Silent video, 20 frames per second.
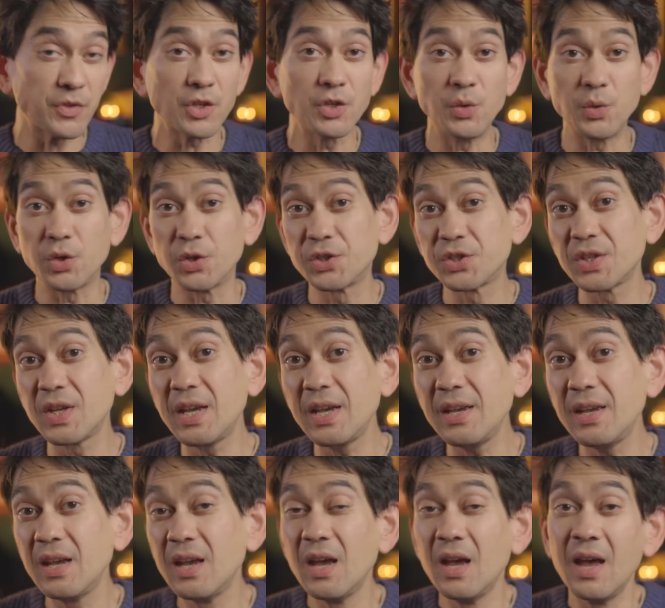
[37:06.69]
You could
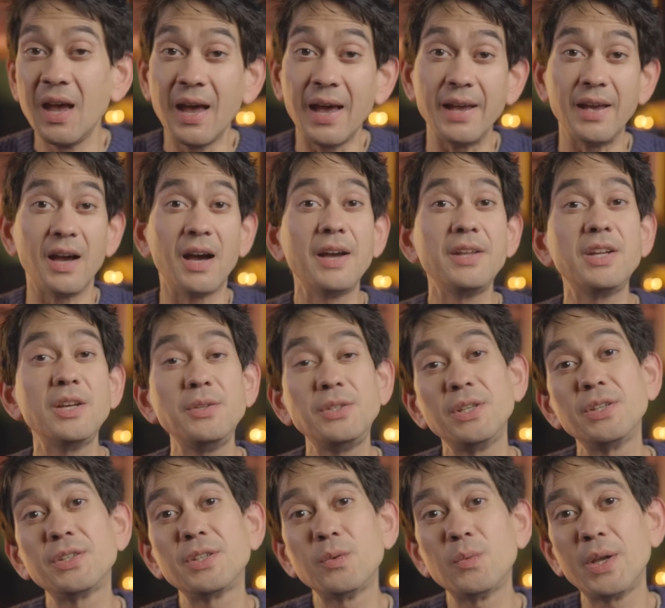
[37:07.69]
say, hey, I
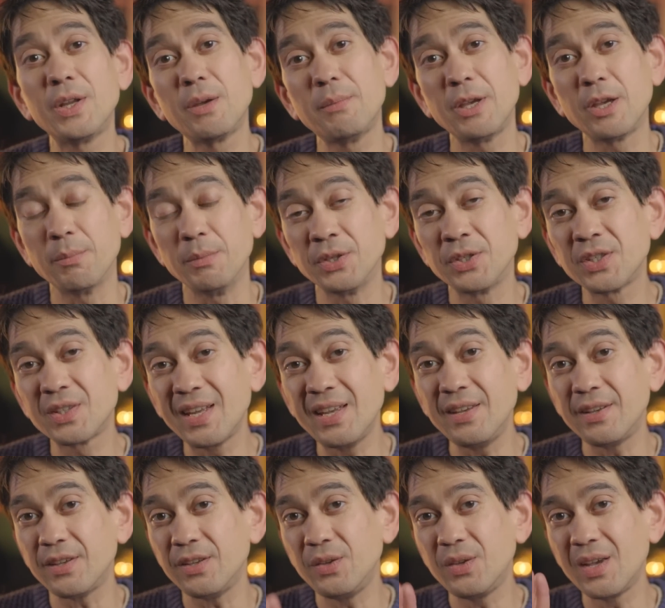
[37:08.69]
notice that when I make a
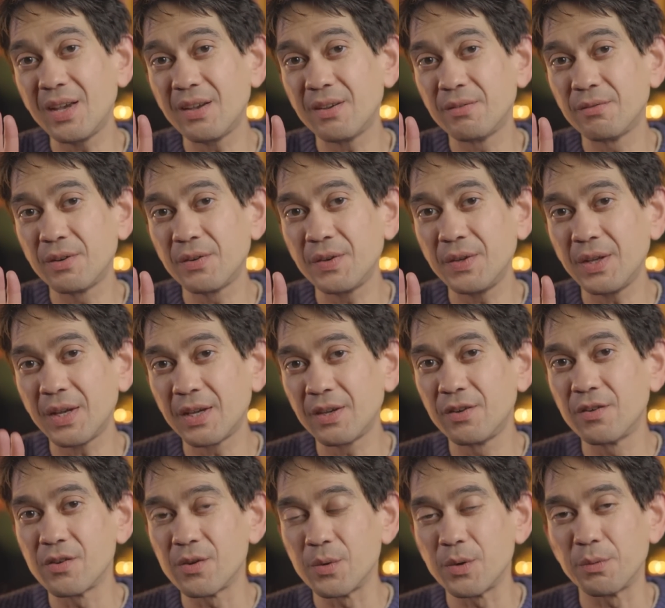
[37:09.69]
mistake, you get very
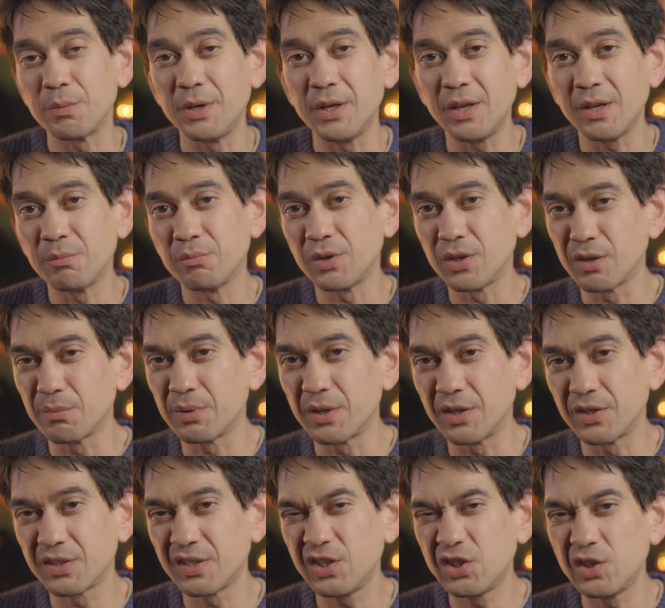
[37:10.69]
angry with me and bring up
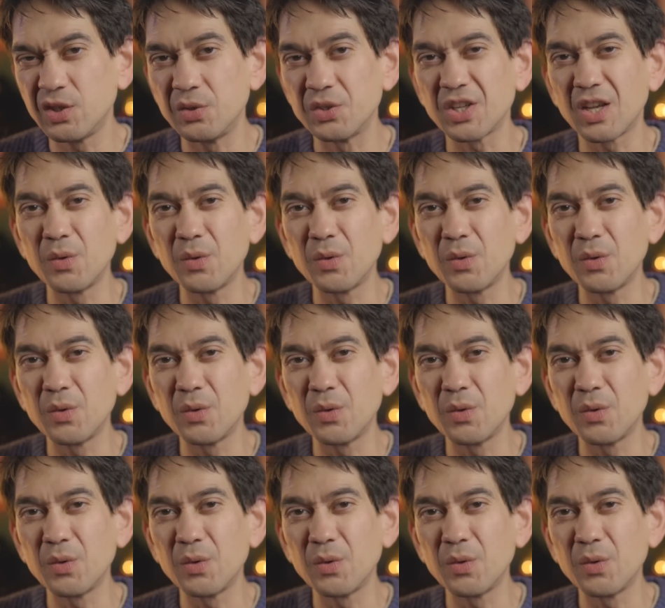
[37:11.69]
past issues.